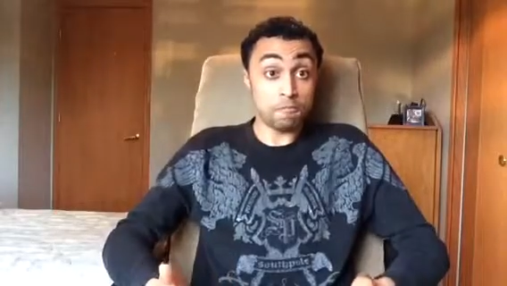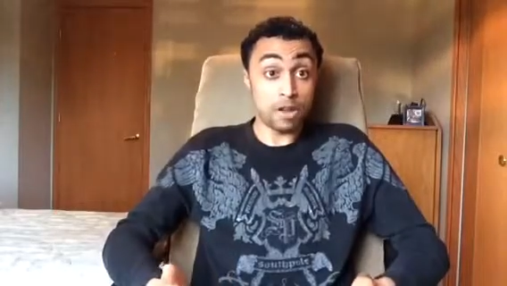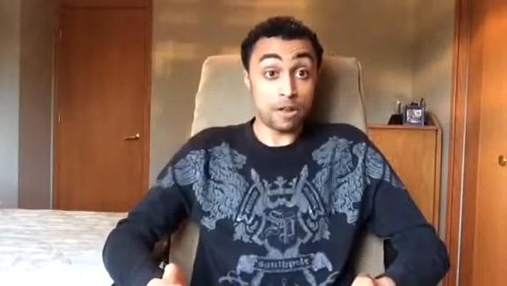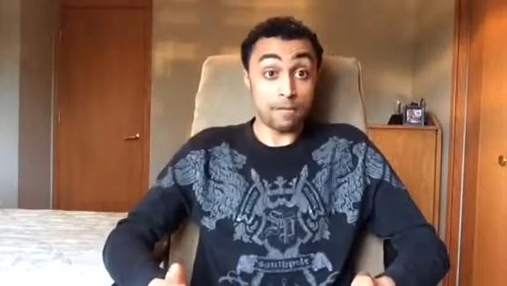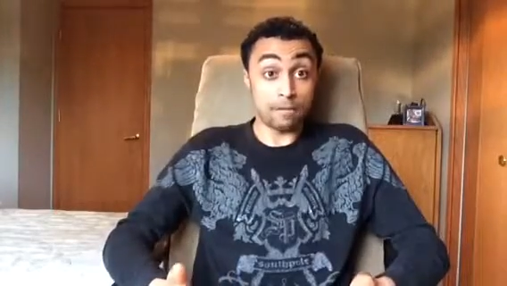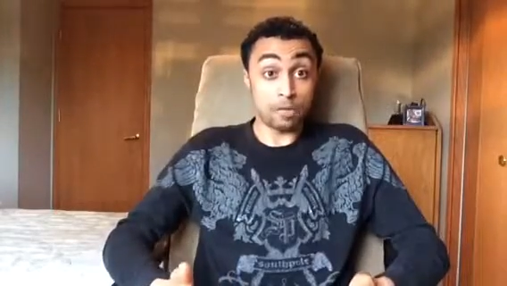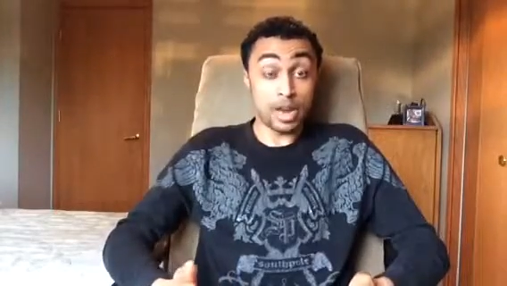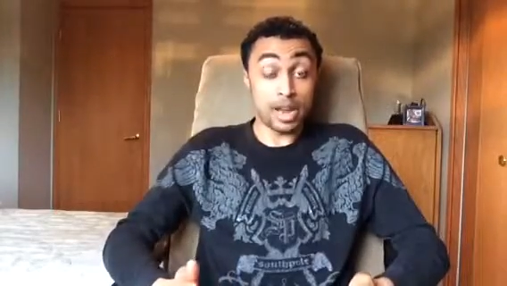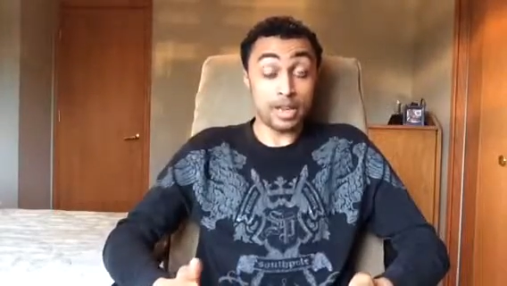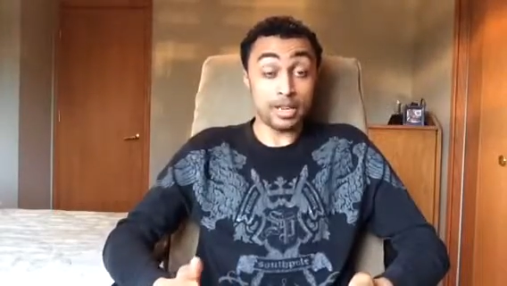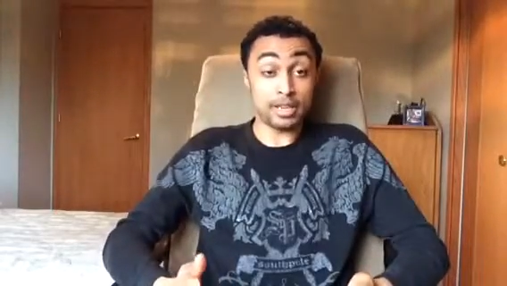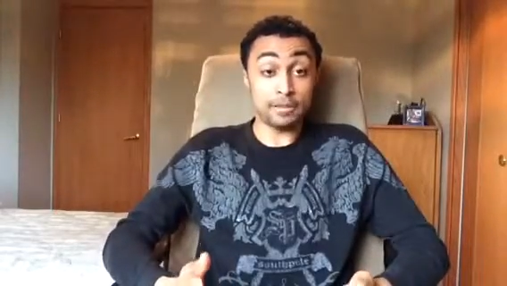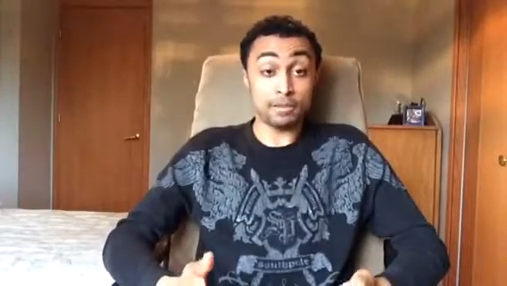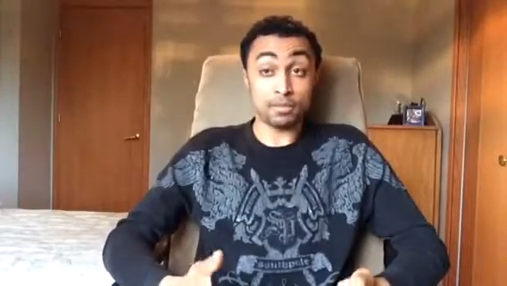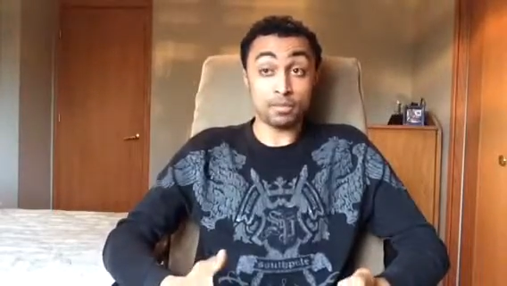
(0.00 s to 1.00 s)
a
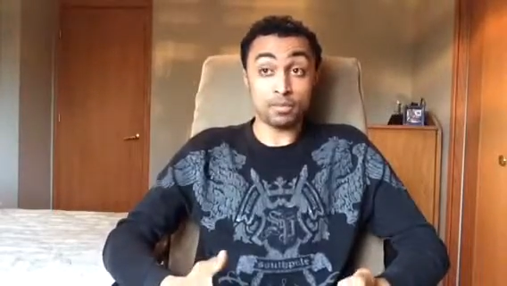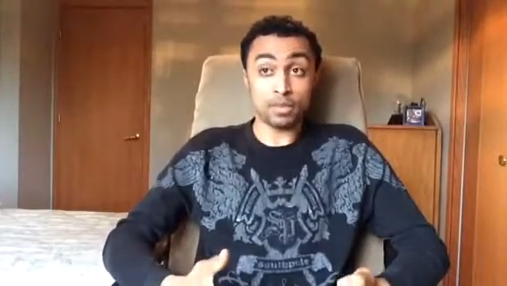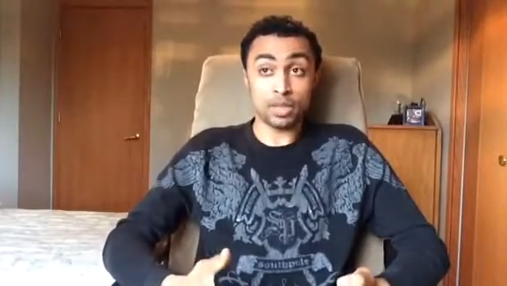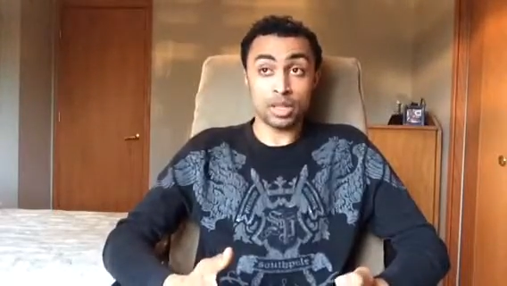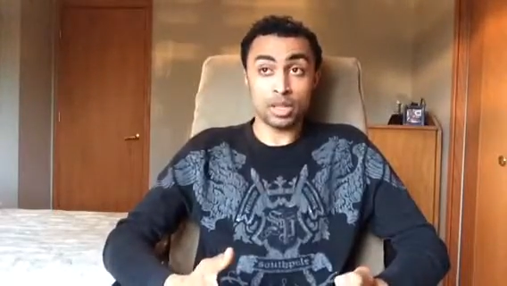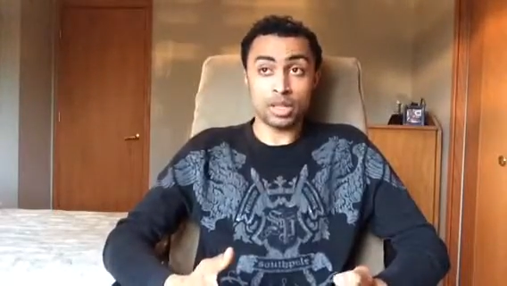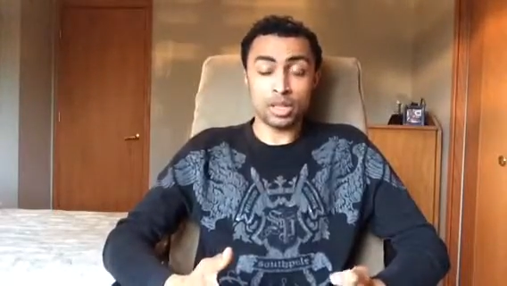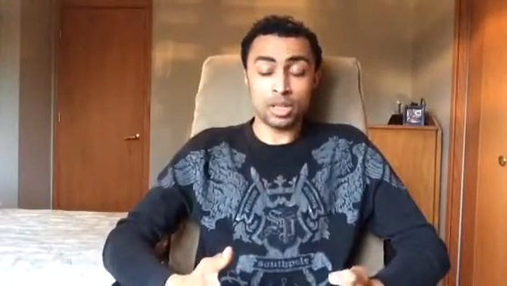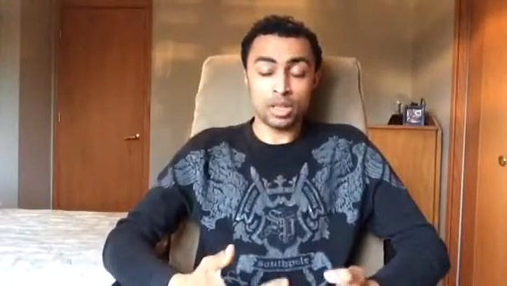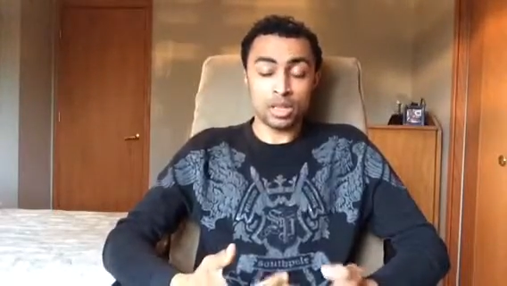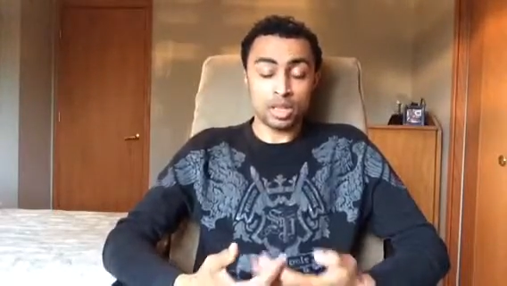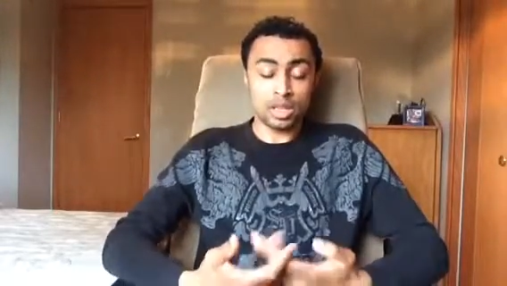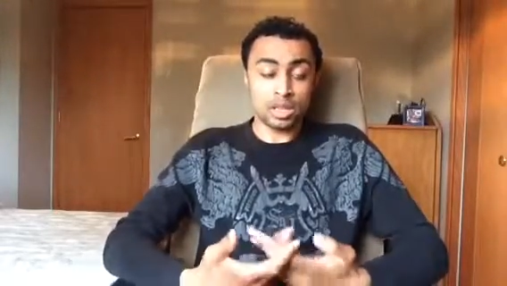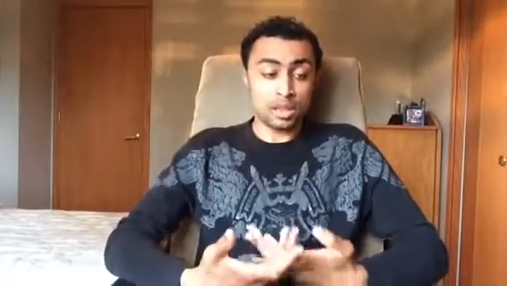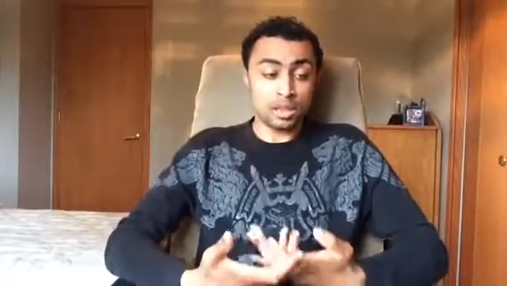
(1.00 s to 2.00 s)
friend,
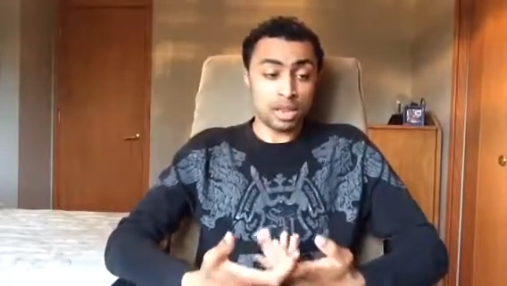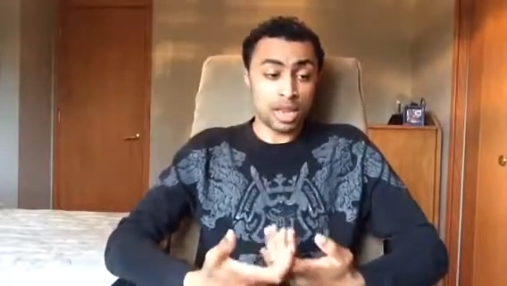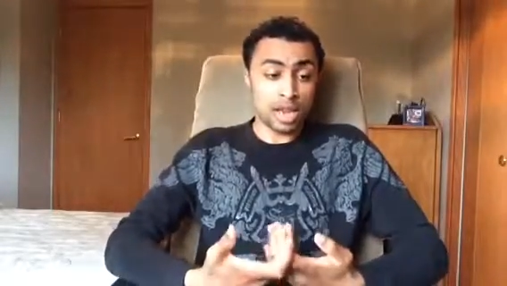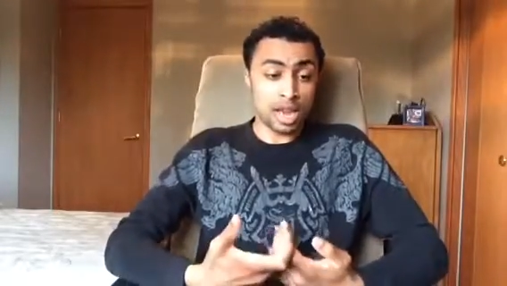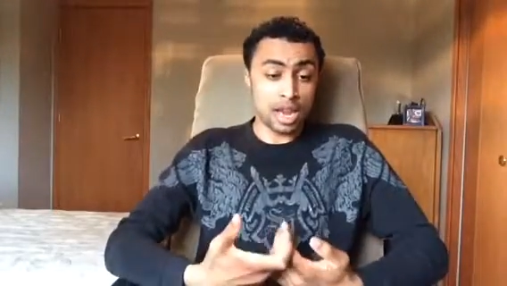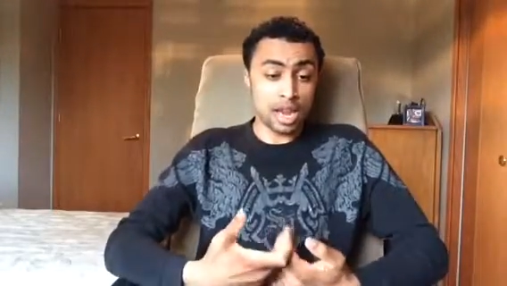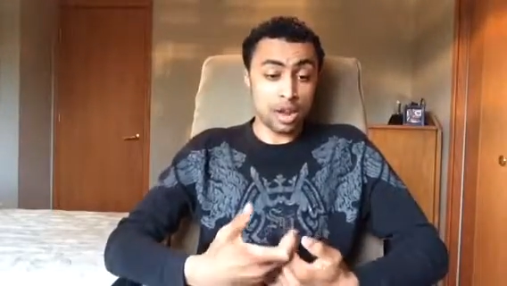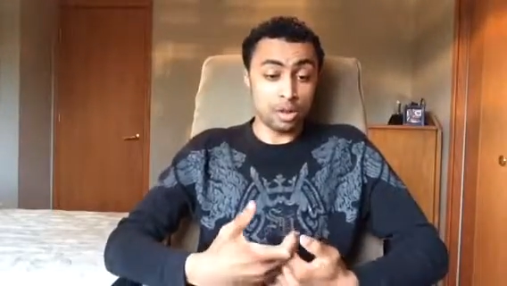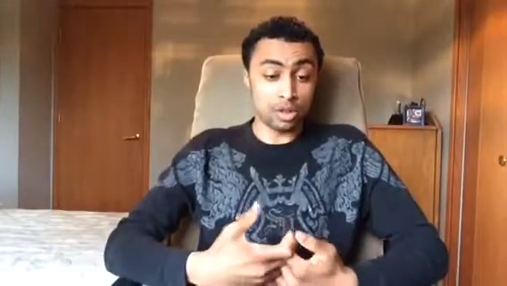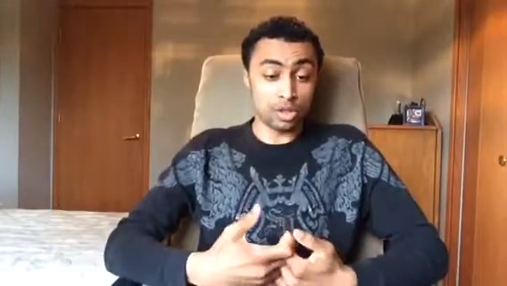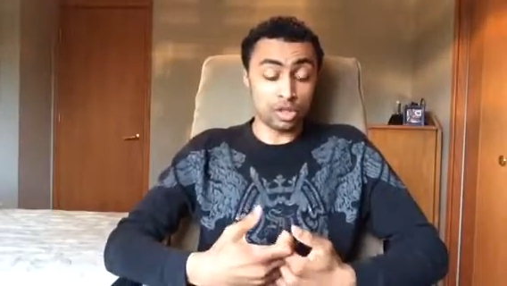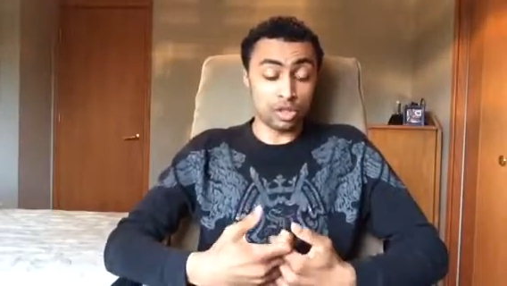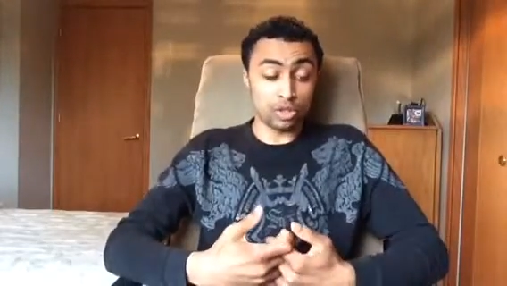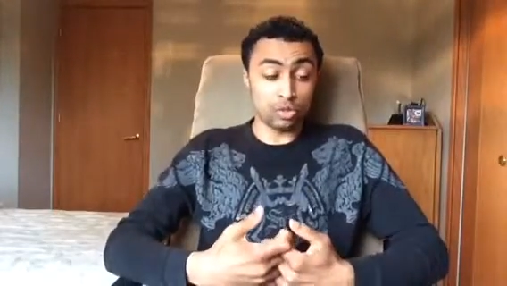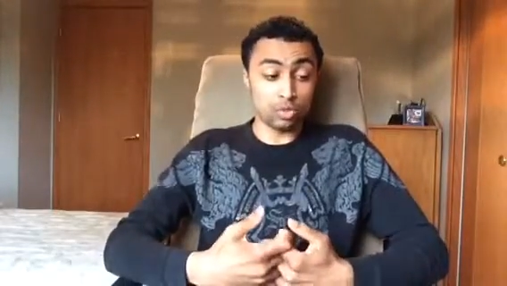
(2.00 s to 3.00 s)
and I
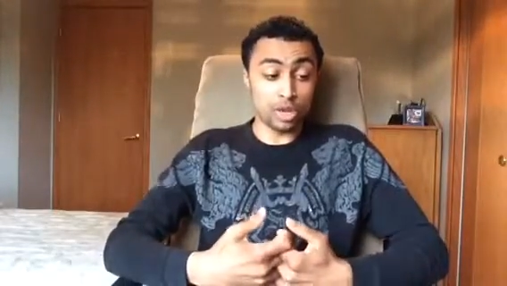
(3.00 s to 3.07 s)
was